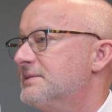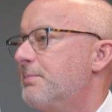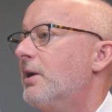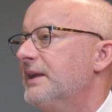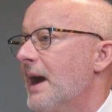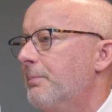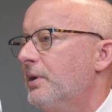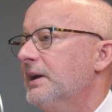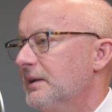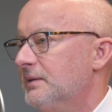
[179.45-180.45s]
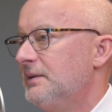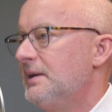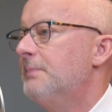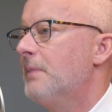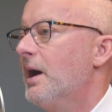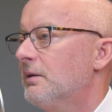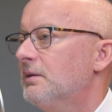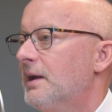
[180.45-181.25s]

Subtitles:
as part of the operating model